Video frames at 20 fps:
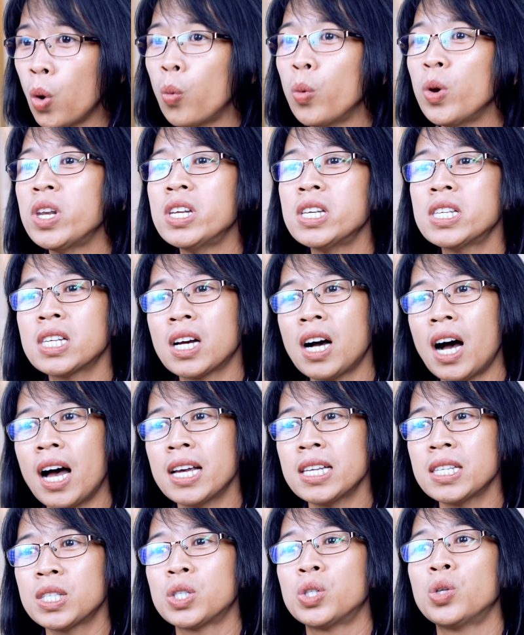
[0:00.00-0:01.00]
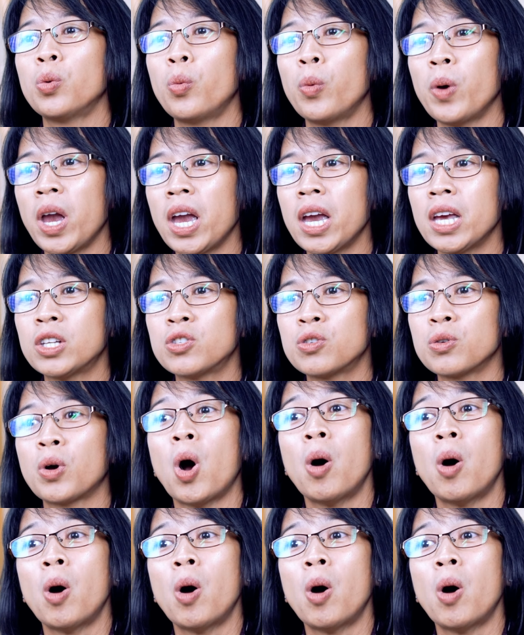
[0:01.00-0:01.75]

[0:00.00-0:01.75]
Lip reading: we discussed the way to